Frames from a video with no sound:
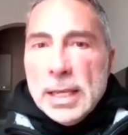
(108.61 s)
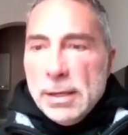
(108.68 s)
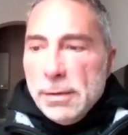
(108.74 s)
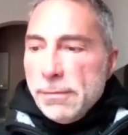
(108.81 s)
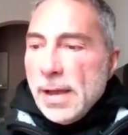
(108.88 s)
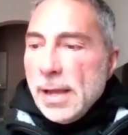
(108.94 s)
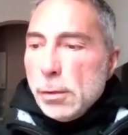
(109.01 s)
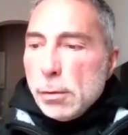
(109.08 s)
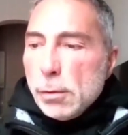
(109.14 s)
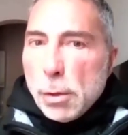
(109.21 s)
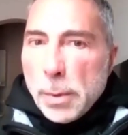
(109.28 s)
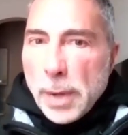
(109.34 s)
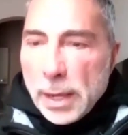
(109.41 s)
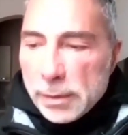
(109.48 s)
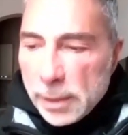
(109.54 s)
if I don't
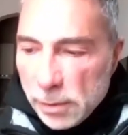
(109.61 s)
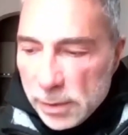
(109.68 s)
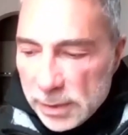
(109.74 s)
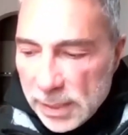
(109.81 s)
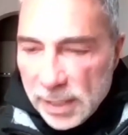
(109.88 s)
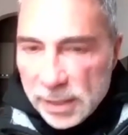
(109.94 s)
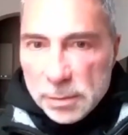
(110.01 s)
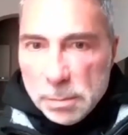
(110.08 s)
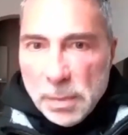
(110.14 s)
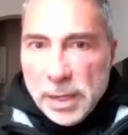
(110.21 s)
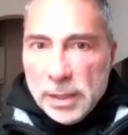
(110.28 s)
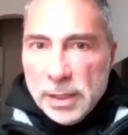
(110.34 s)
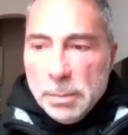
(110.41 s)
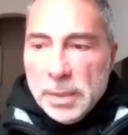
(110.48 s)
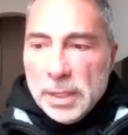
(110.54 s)
go out there and test
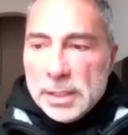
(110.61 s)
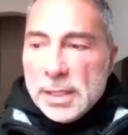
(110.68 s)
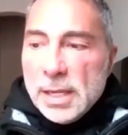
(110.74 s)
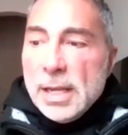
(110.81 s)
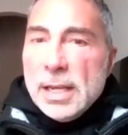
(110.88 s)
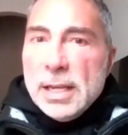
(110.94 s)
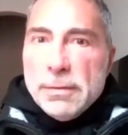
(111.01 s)
my limits,